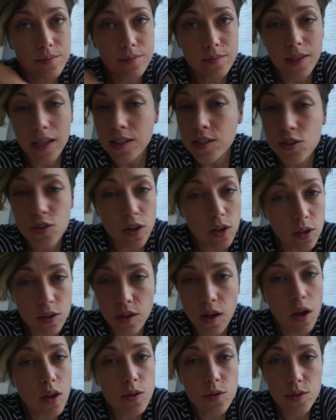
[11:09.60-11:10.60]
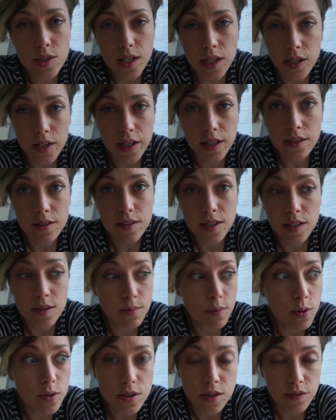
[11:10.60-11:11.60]
I struggle in all those areas, as
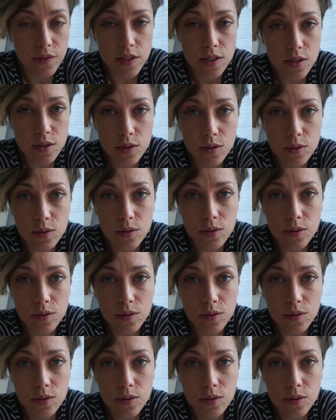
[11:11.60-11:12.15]
most of us do.